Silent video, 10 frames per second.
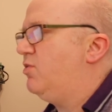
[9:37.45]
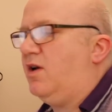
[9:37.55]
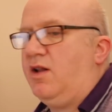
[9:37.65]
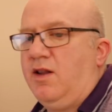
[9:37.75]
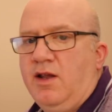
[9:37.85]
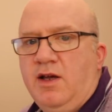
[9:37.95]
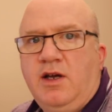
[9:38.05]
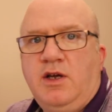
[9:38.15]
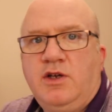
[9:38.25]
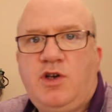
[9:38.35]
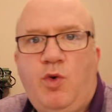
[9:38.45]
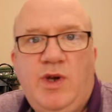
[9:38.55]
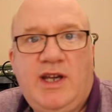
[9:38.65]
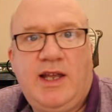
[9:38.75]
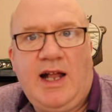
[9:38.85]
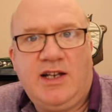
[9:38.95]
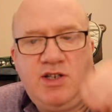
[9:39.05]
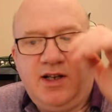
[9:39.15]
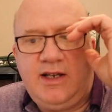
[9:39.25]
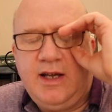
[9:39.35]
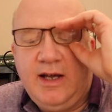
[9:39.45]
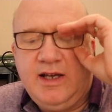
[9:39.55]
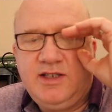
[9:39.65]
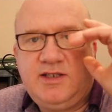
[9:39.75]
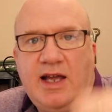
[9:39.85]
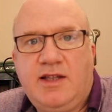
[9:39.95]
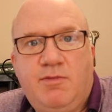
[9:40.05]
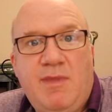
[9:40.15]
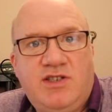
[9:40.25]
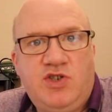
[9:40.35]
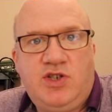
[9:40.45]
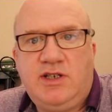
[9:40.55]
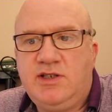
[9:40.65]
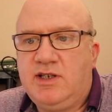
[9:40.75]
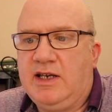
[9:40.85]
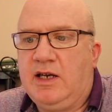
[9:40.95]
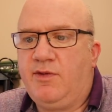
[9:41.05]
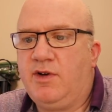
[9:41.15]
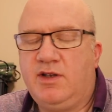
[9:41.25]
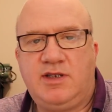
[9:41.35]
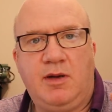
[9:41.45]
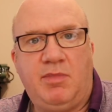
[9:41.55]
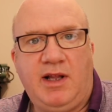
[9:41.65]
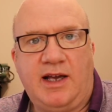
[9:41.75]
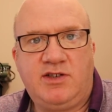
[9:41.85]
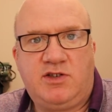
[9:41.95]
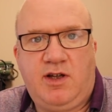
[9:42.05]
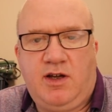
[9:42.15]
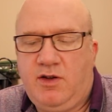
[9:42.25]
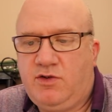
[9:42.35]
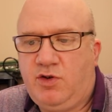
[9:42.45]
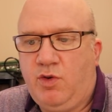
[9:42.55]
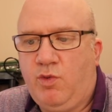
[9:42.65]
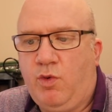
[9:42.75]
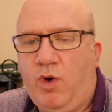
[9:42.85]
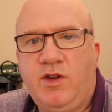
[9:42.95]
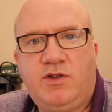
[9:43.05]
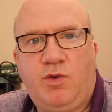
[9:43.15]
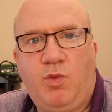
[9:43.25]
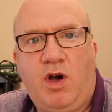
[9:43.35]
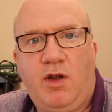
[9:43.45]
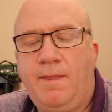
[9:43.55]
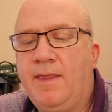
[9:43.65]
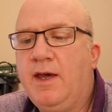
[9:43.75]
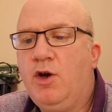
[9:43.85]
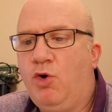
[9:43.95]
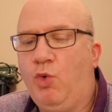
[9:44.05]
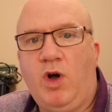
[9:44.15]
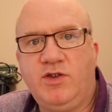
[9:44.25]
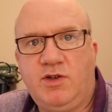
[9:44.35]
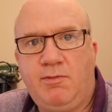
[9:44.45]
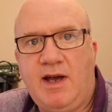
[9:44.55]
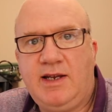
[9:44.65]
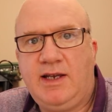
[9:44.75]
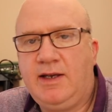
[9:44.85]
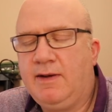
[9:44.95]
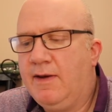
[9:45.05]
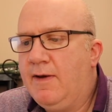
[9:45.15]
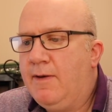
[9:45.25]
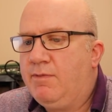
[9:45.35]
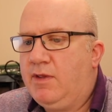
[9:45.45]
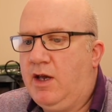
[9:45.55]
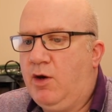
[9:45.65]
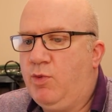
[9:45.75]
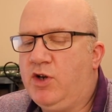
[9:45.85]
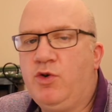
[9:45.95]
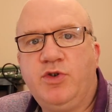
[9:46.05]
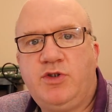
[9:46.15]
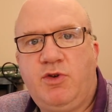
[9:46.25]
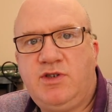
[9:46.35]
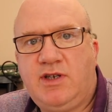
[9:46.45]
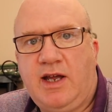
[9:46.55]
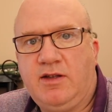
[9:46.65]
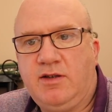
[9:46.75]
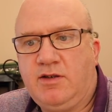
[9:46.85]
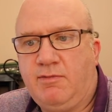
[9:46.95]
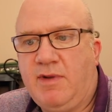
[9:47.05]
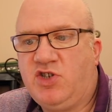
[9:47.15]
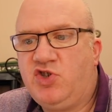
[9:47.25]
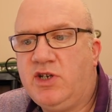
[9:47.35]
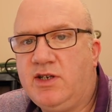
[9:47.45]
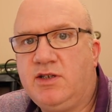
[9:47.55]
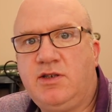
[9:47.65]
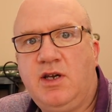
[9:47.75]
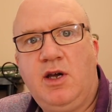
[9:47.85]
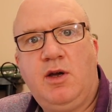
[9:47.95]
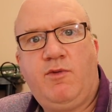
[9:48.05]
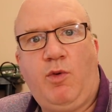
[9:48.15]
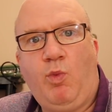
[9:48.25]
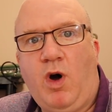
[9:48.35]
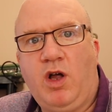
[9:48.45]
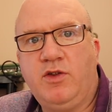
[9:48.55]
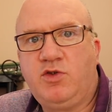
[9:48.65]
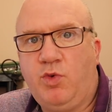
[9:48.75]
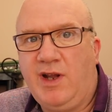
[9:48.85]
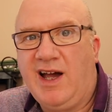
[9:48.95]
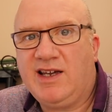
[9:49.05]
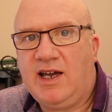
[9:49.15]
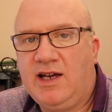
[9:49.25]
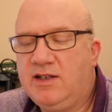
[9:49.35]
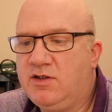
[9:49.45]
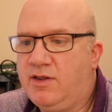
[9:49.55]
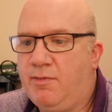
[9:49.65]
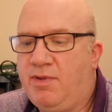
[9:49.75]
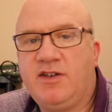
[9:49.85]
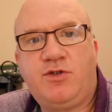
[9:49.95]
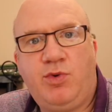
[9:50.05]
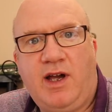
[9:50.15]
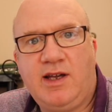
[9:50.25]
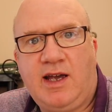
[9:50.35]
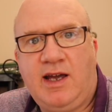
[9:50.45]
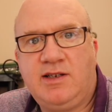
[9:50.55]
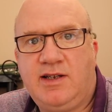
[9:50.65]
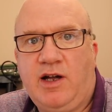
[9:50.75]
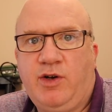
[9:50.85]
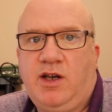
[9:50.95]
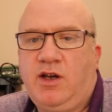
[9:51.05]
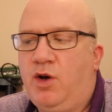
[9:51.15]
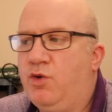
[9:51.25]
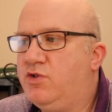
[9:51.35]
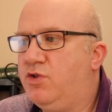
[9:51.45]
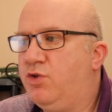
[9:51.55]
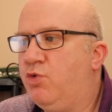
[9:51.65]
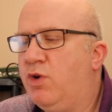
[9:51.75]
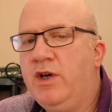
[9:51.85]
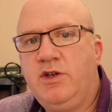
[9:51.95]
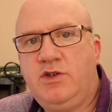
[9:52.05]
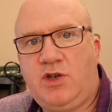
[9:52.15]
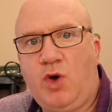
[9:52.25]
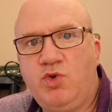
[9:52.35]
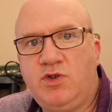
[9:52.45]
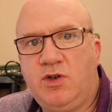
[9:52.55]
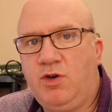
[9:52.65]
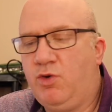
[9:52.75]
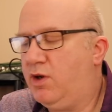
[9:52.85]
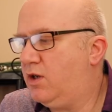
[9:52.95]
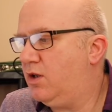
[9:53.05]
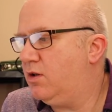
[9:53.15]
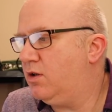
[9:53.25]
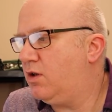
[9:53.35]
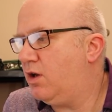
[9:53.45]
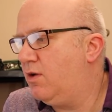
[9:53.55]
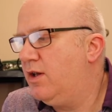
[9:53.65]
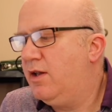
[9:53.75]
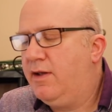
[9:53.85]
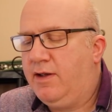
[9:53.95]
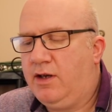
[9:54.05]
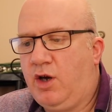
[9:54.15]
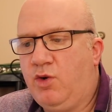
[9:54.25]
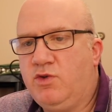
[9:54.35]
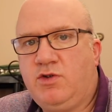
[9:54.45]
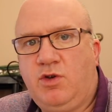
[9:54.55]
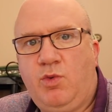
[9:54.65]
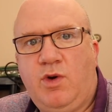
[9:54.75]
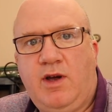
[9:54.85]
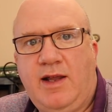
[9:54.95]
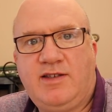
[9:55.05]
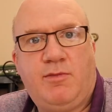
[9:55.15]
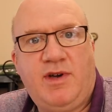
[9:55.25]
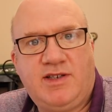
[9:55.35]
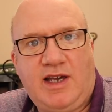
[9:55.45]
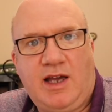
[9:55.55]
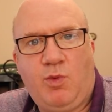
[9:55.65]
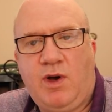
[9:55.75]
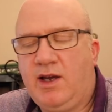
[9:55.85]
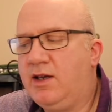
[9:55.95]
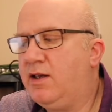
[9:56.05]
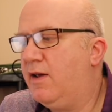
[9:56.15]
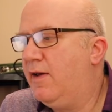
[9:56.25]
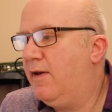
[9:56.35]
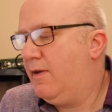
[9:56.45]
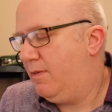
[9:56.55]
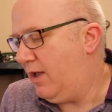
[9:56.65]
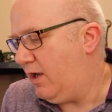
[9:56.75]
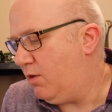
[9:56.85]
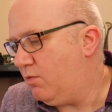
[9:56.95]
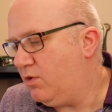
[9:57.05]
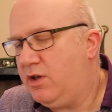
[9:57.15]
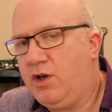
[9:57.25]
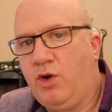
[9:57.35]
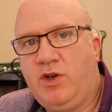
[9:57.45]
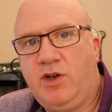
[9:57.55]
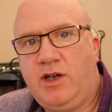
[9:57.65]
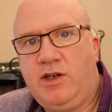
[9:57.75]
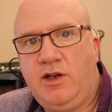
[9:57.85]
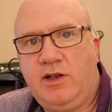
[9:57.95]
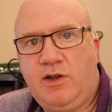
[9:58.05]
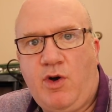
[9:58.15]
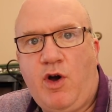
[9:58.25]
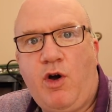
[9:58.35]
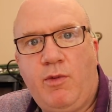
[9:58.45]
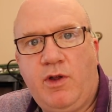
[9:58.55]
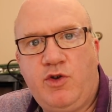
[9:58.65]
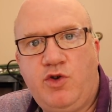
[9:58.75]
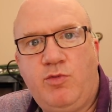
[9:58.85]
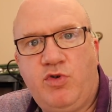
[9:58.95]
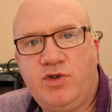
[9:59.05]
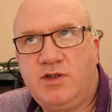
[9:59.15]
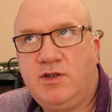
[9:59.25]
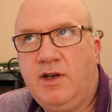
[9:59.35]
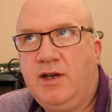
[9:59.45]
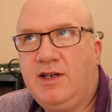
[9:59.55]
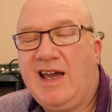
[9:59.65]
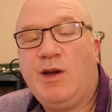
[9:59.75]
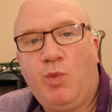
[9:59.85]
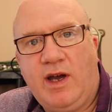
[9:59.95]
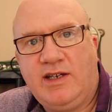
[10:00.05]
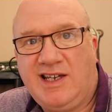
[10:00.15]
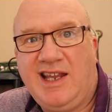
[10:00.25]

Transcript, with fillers: as well. So we can actually send messages, either simplex to one-to-one or one-to-many. We can also send messages from one to an iGate, that pass through an iGate, and that can go to SOTA, it can go to an SMS gateway. there are numerous gateways